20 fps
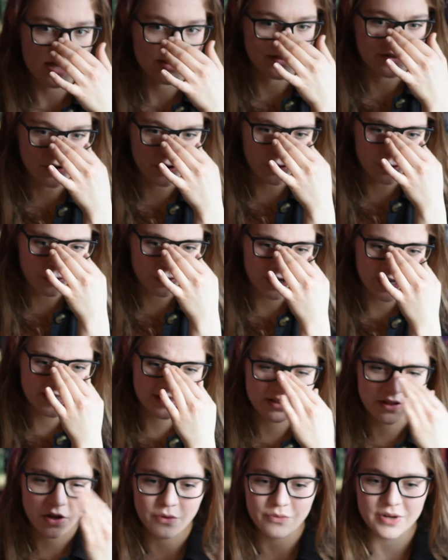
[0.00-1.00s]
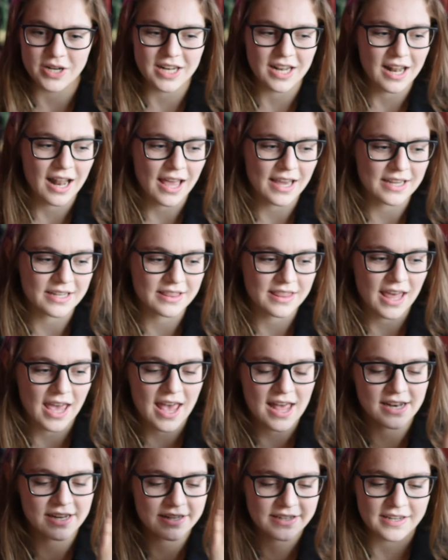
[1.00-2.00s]
So it's not really like the
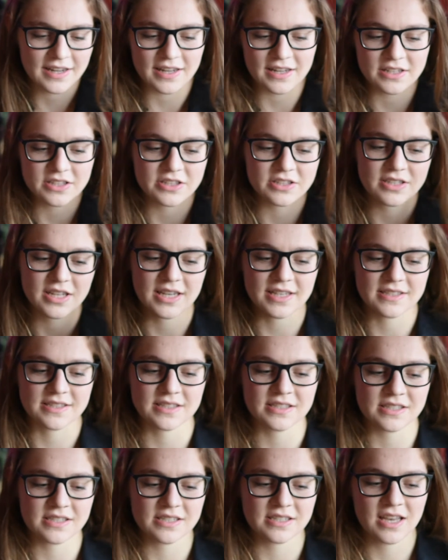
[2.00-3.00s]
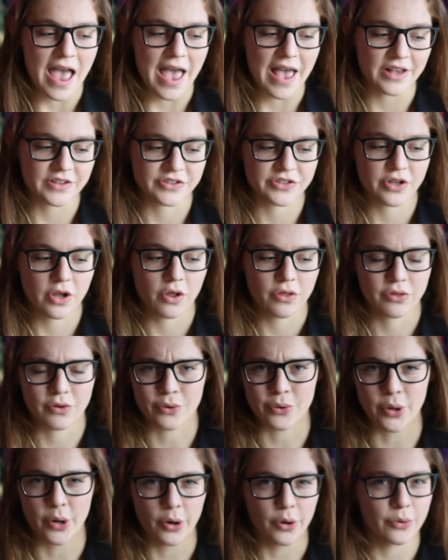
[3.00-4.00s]
editing isn't as
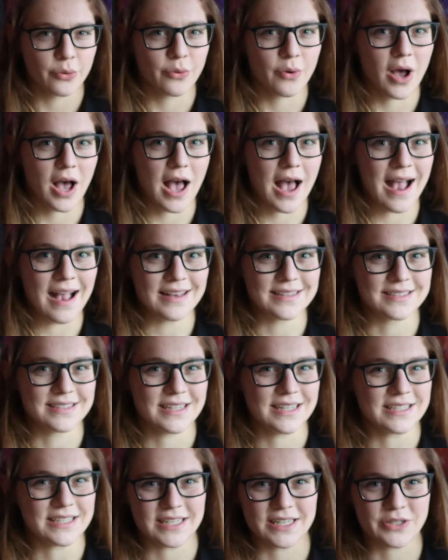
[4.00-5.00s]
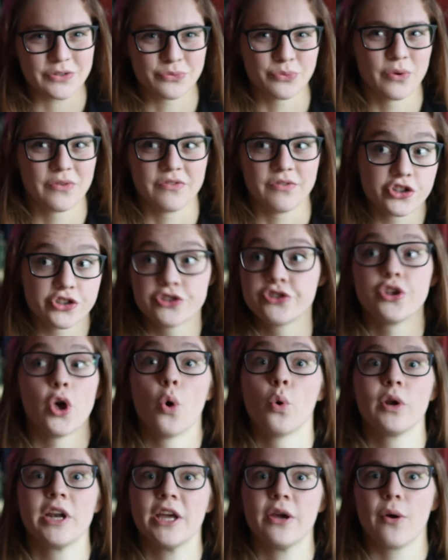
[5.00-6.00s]
thorough as it is with
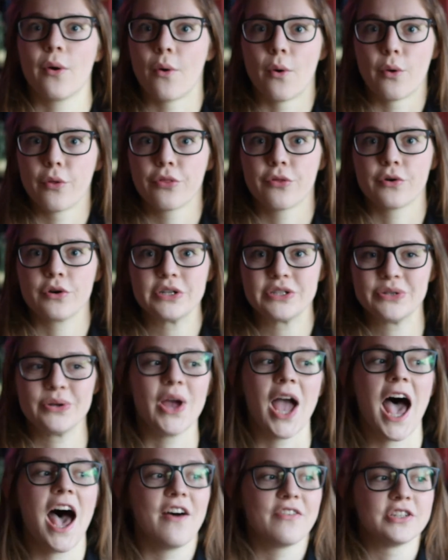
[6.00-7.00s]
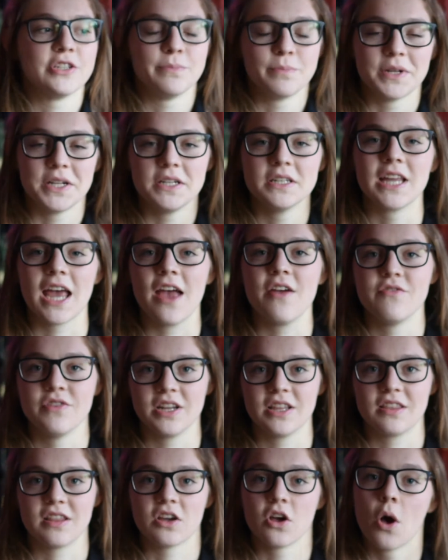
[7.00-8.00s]
solely authors who have to build
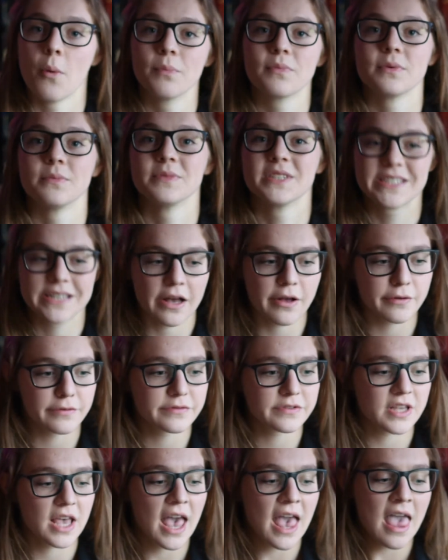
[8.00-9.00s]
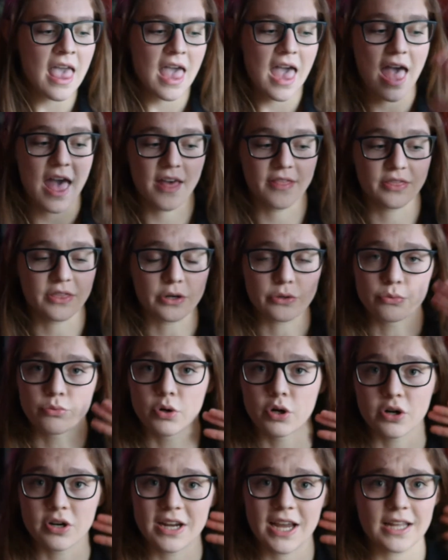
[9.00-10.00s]
everything up themselves, and their
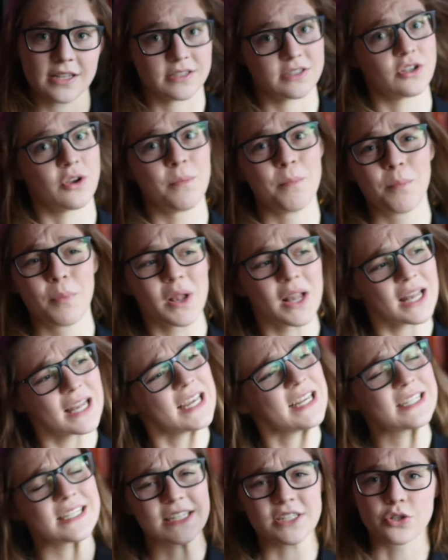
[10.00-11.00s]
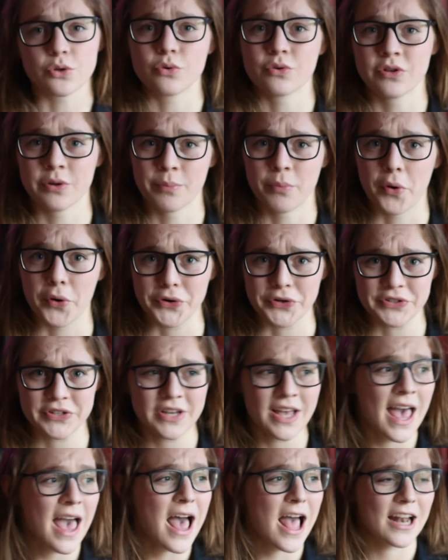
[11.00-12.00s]
work gets completely torn apart
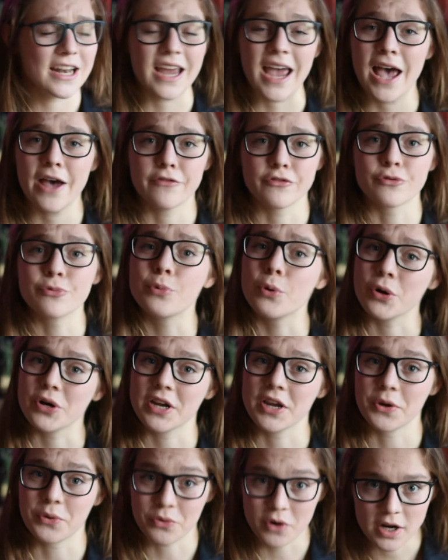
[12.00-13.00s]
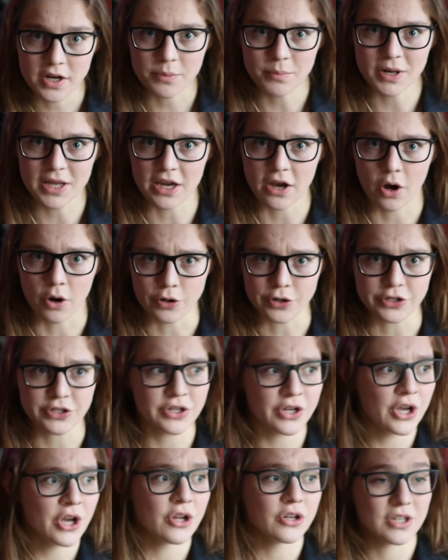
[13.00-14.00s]
and they have to work incredibly hard
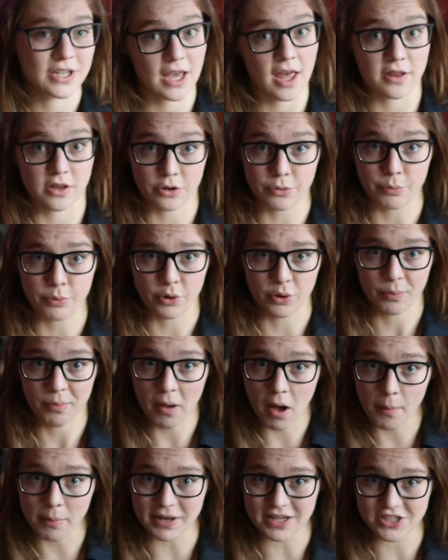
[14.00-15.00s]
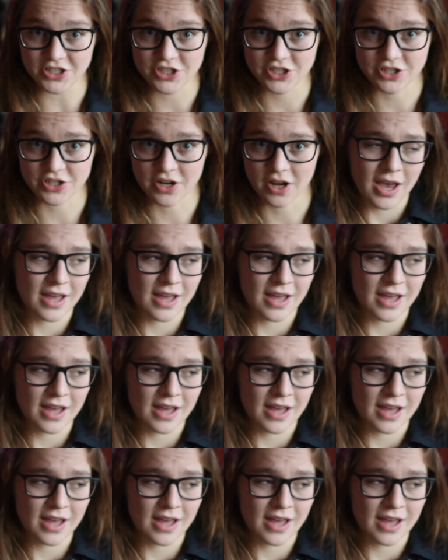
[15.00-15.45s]
to get their book published.